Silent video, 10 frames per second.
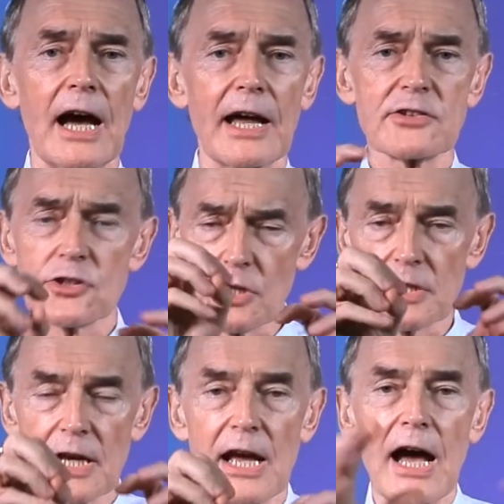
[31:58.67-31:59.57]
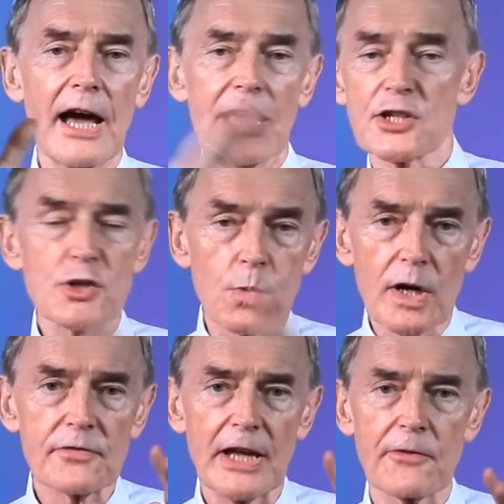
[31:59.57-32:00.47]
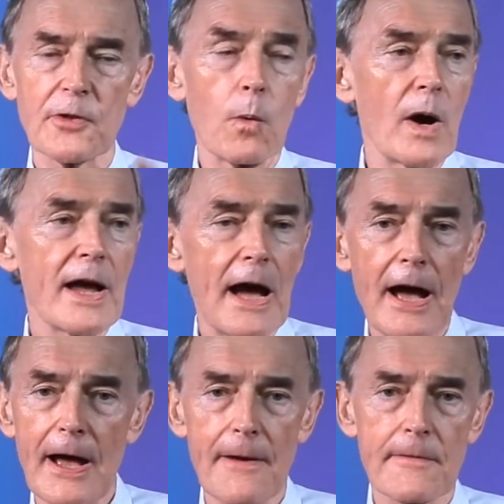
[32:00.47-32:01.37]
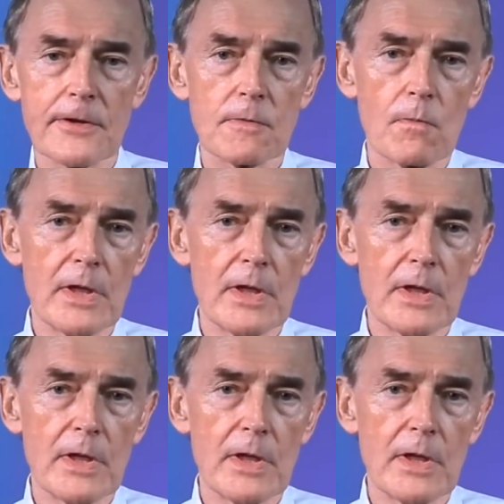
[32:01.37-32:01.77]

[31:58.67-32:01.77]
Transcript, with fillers: And just, and I swerved out the way and